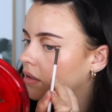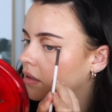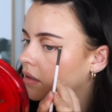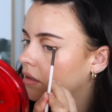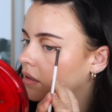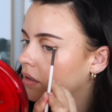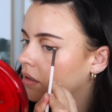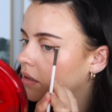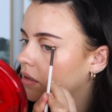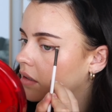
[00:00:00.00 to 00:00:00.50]

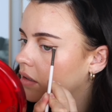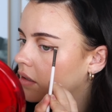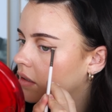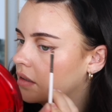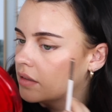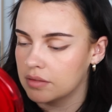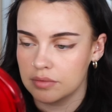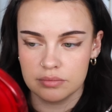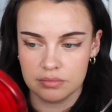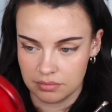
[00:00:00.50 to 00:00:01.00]

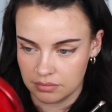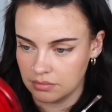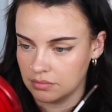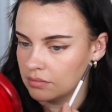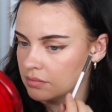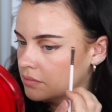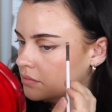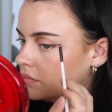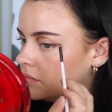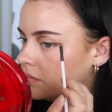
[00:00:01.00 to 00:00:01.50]

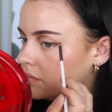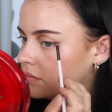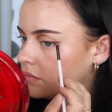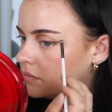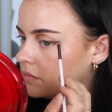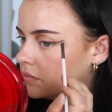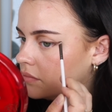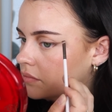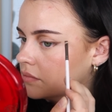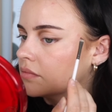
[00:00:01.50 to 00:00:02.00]

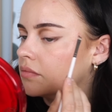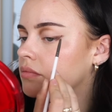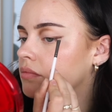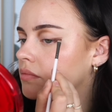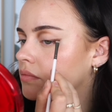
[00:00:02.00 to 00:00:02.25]
(silence)